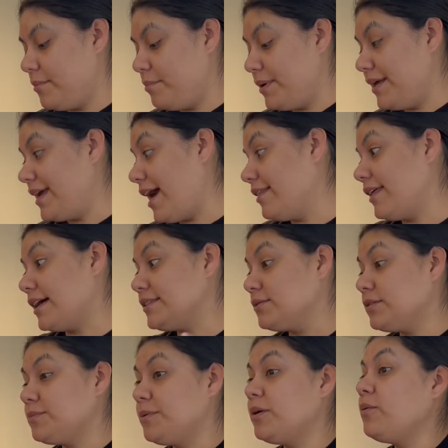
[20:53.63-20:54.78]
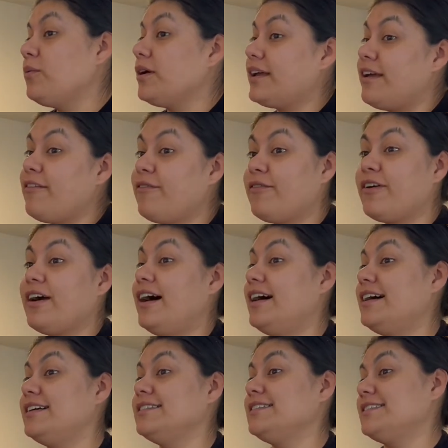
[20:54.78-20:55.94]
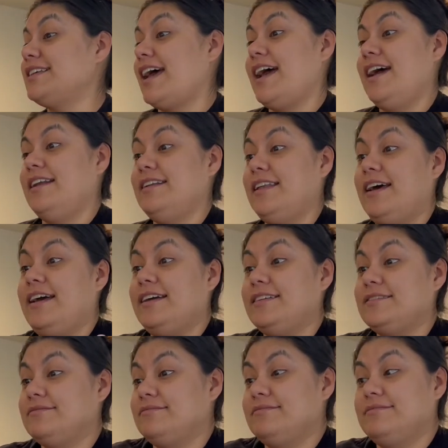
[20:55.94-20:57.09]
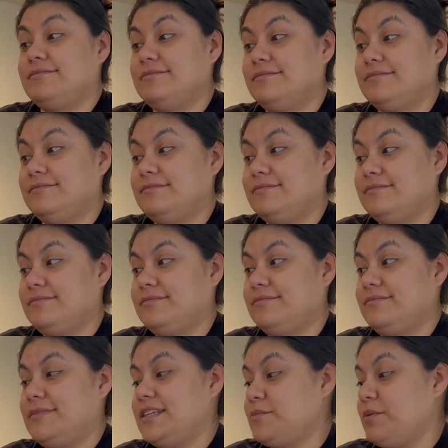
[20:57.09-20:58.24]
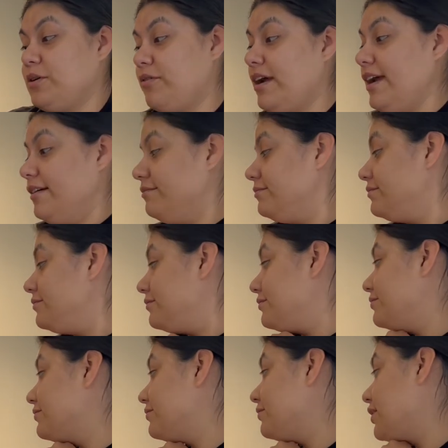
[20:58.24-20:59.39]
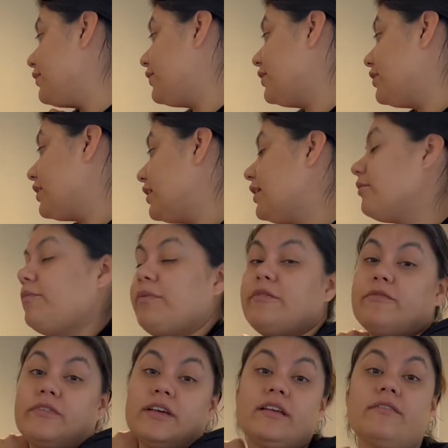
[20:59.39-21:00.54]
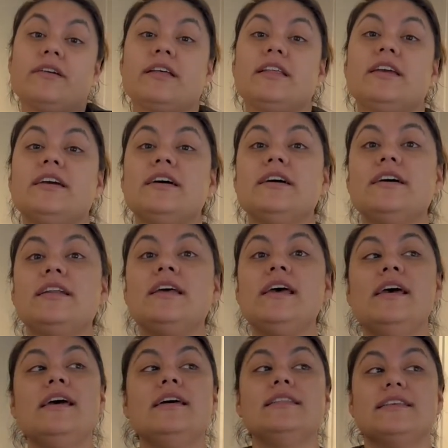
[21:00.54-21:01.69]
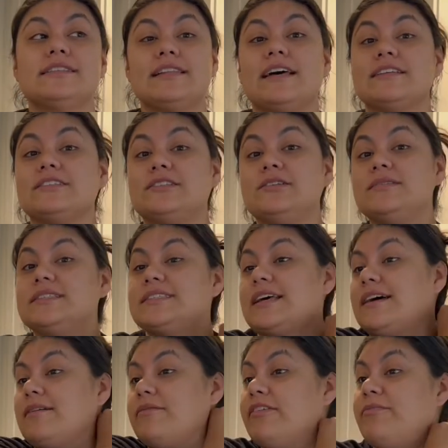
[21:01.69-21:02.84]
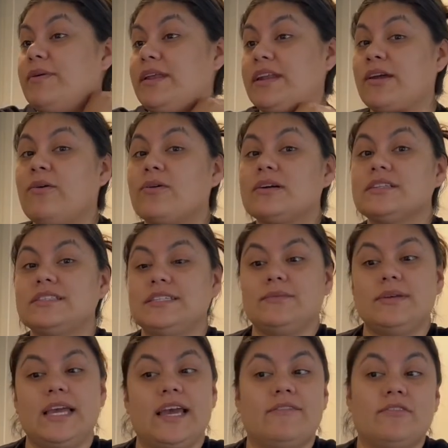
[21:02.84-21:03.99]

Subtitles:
yeah, that's what's been working for us, and like it's been great. We feel good. We've been feeling really good. This last 2 weeks that we've been in quarantine, we have